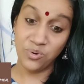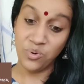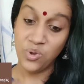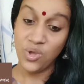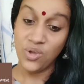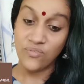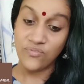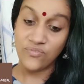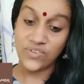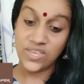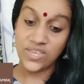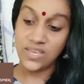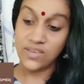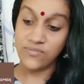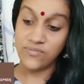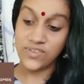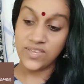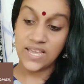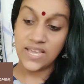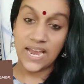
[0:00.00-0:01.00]

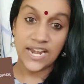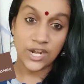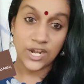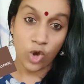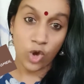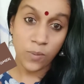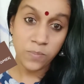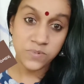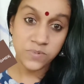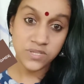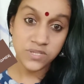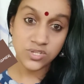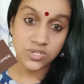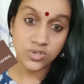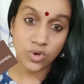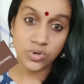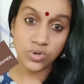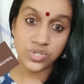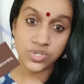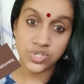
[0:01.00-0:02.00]
we adopt this
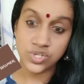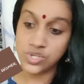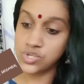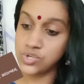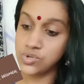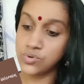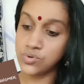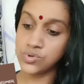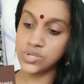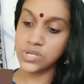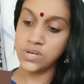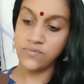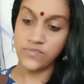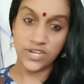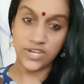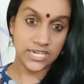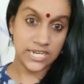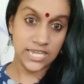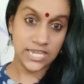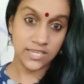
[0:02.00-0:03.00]
constitution, we
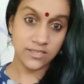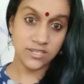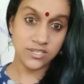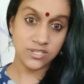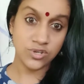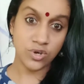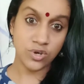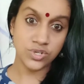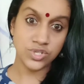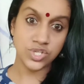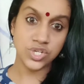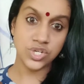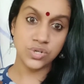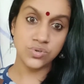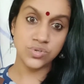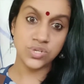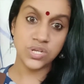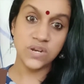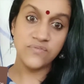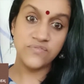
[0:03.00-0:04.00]
take this
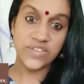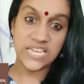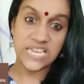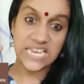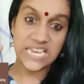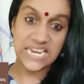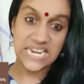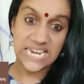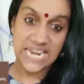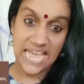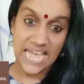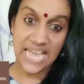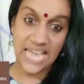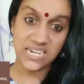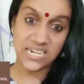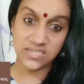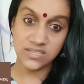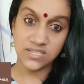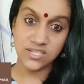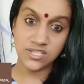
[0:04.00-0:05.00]
constitution, we
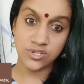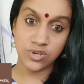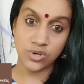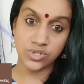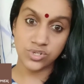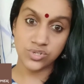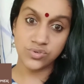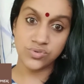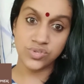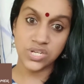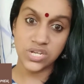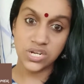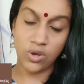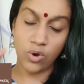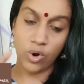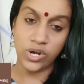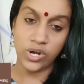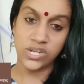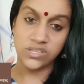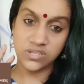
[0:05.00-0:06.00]
enact this constitution.
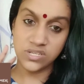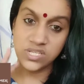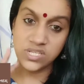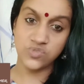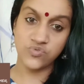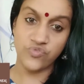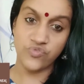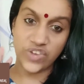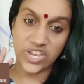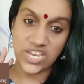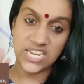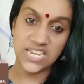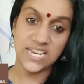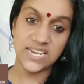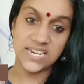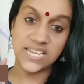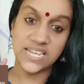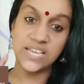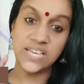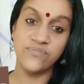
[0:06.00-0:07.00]
On this very
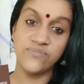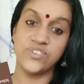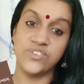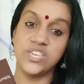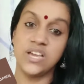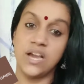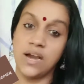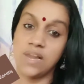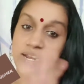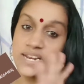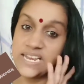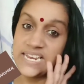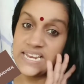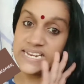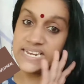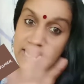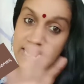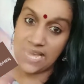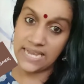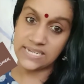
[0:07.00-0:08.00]
day we are
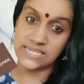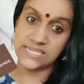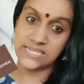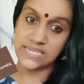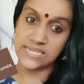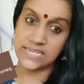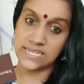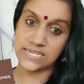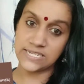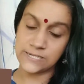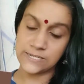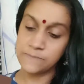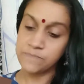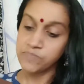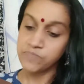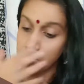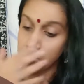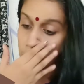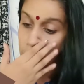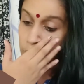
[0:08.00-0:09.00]
enacting it,
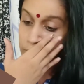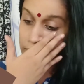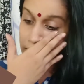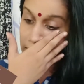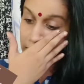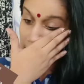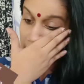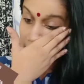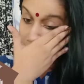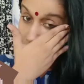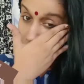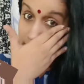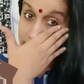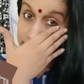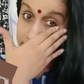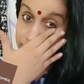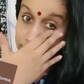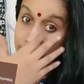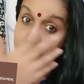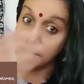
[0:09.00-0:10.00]
okay,
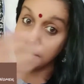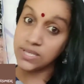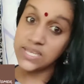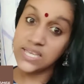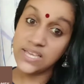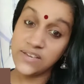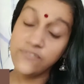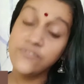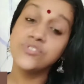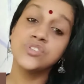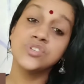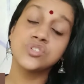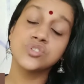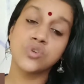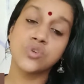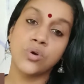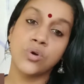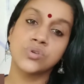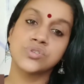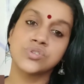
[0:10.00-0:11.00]
and we give this
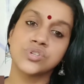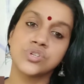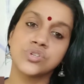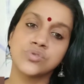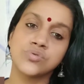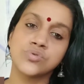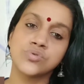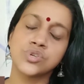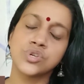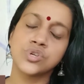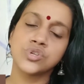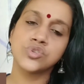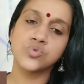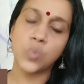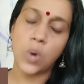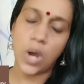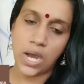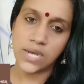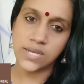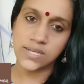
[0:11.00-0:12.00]
constitution to
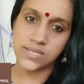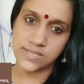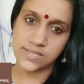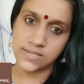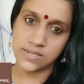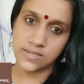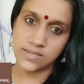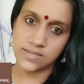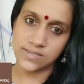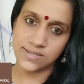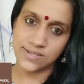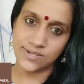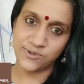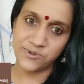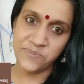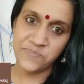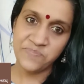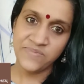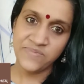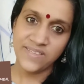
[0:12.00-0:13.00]
ourselves.
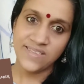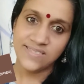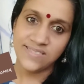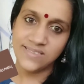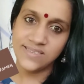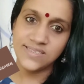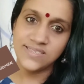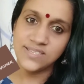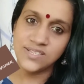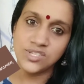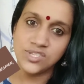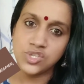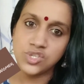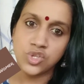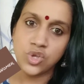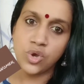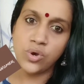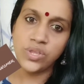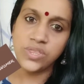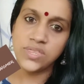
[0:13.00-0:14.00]
This is
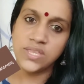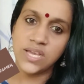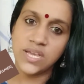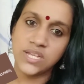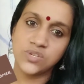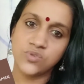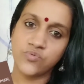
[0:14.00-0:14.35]
not that